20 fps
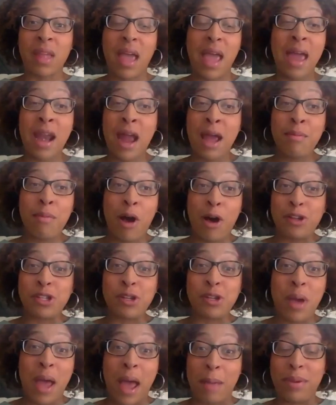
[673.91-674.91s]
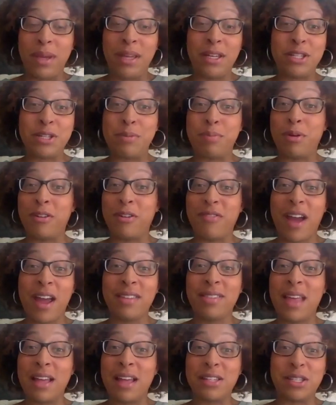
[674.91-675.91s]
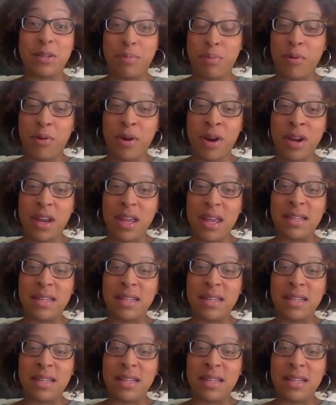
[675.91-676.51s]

And I'm also happy to provide that support